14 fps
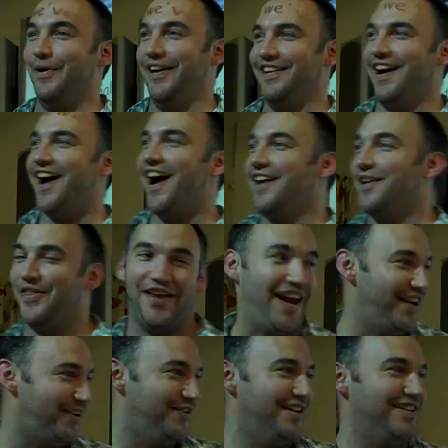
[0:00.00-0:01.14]
away 9.
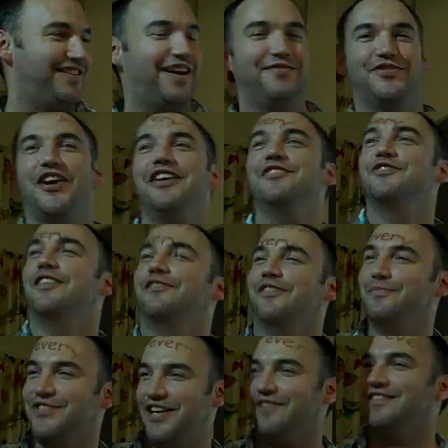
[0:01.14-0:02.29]
Thank goodness I've changed it
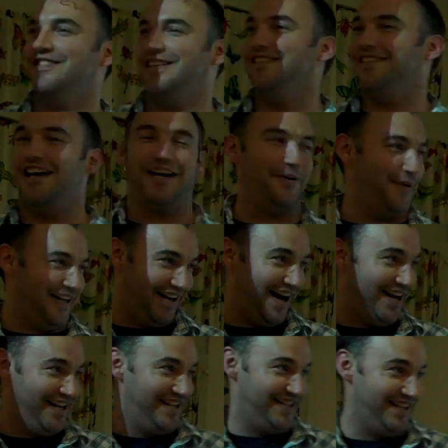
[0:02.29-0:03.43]
from 17 take away
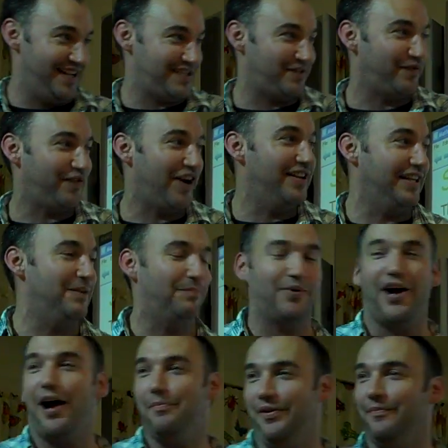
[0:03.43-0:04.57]
9 into this friendly
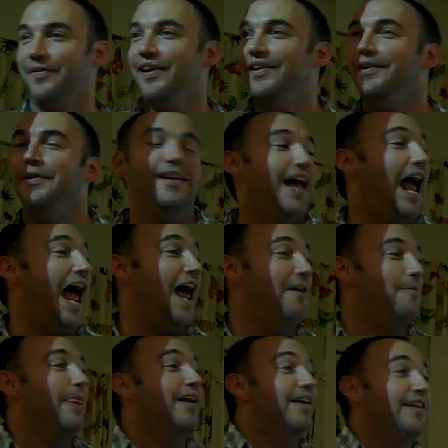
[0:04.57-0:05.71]
problem. And
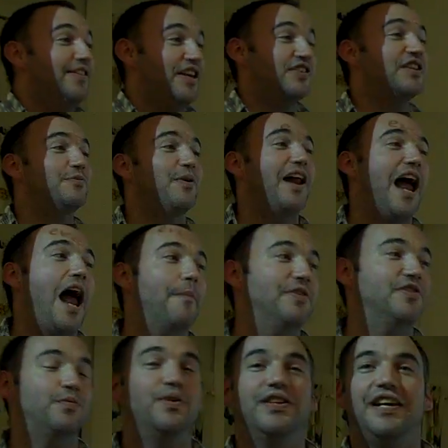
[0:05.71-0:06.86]
this is what
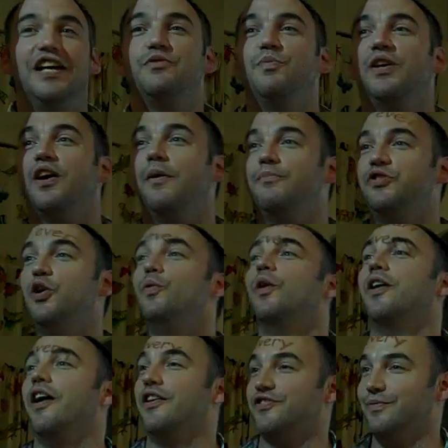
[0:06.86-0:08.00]
happens when kids become too
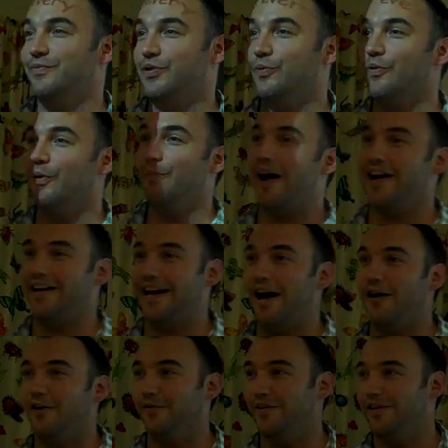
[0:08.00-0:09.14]
accustomed to a robotic
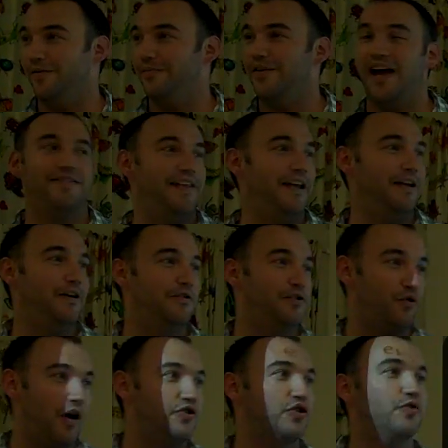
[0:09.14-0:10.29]
algorithm, that they
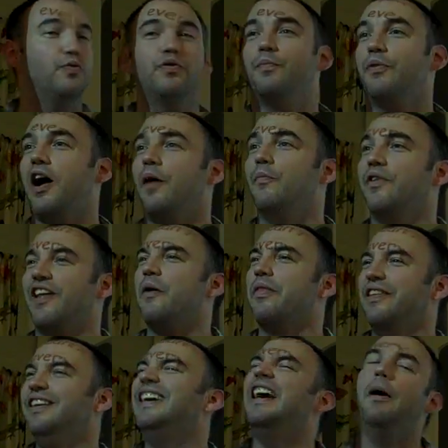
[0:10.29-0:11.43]
crunch through the problem without
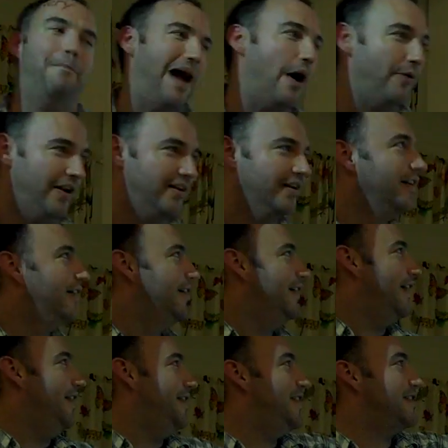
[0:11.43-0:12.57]
thinking about it.
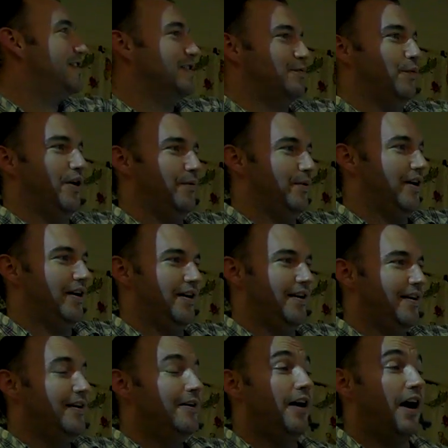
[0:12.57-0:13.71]
And this is one where
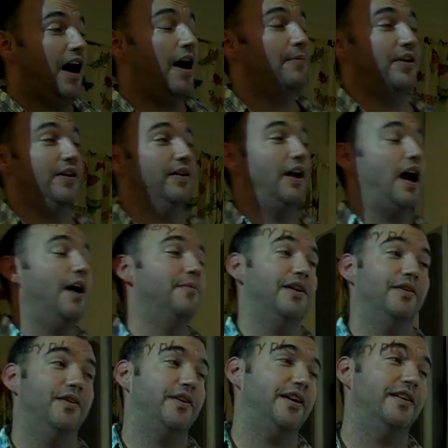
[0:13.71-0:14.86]
I'm gonna
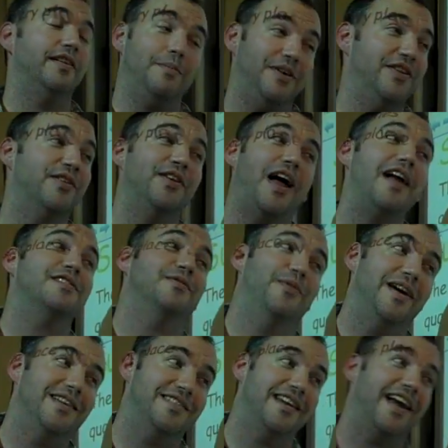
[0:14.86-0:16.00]
look at, I mean, there are lots of
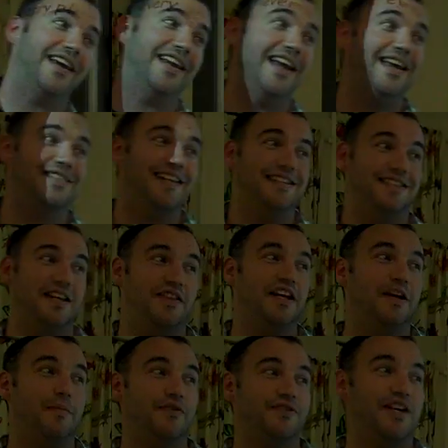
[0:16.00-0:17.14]
ways that I can ask kids to
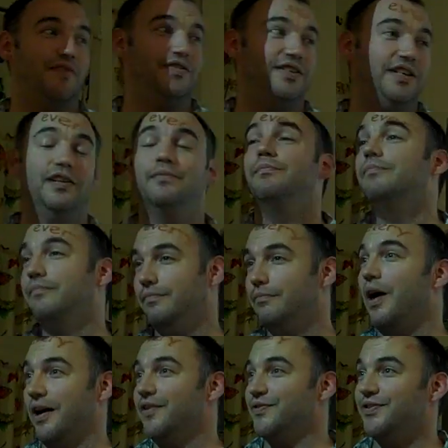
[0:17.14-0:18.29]
think about 17
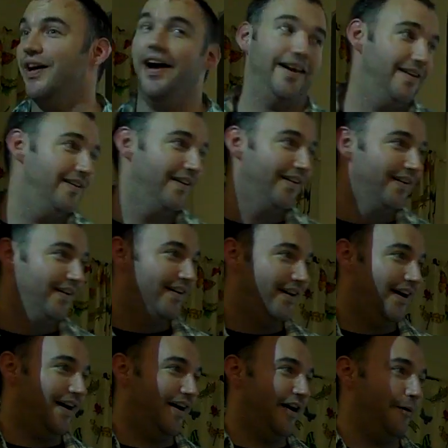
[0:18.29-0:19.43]
minus 9.
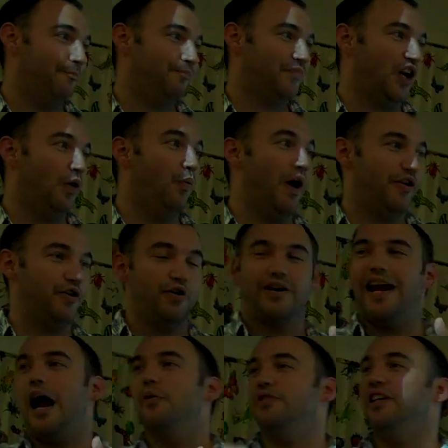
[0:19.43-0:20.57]
Whether you're
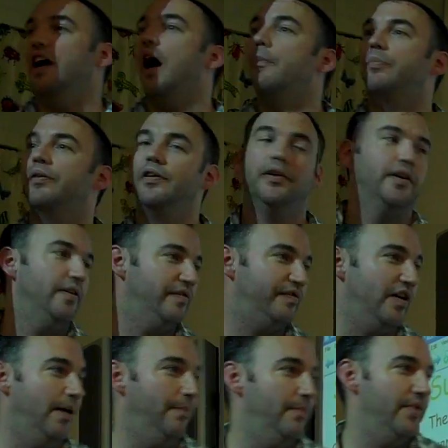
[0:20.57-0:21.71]
counting up
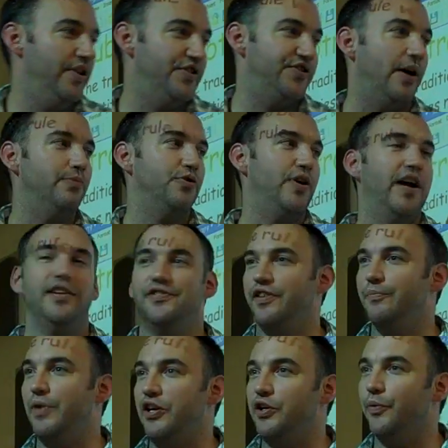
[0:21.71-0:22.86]
from the subtrahend to
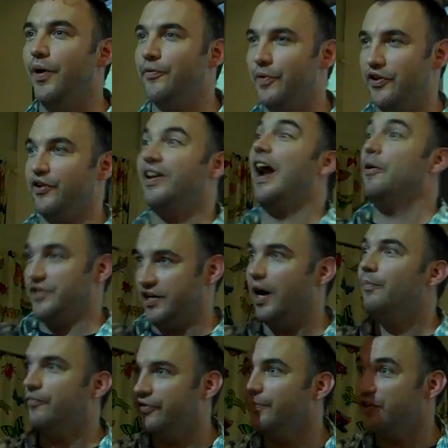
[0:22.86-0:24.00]
the minuend, whether you're counting
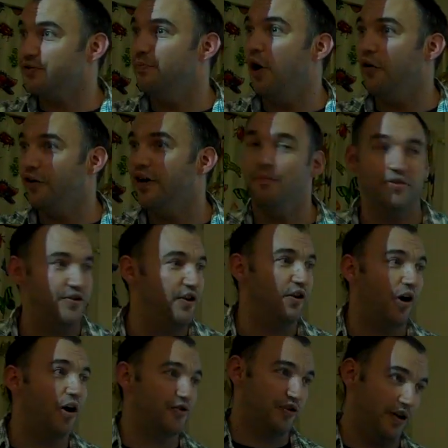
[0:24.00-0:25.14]
up from the smaller number to the
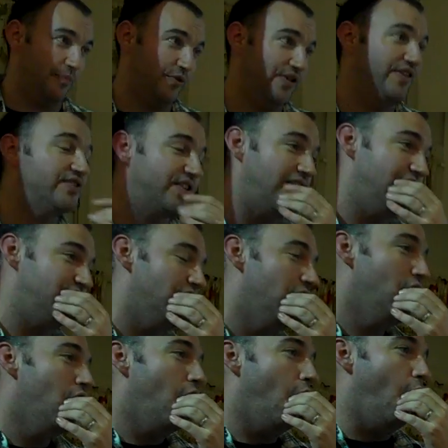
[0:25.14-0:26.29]
larger number in this case,
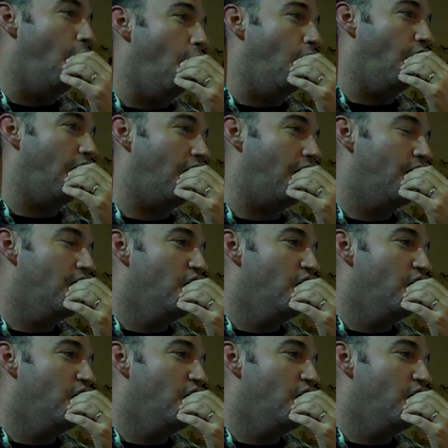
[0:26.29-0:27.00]
or